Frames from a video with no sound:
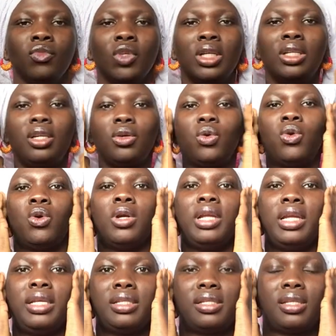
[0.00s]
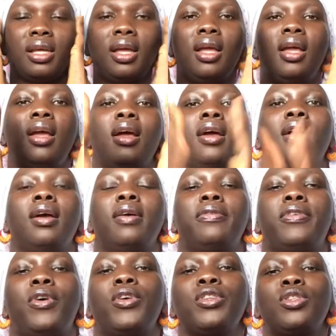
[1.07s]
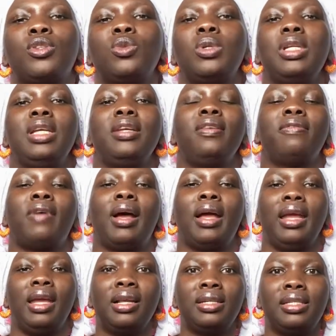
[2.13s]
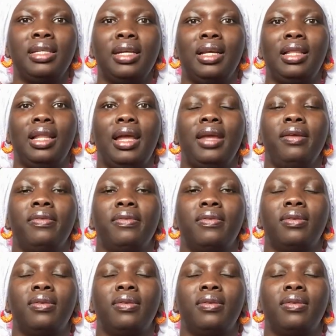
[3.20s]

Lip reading: The goal is for us to live a healthier life,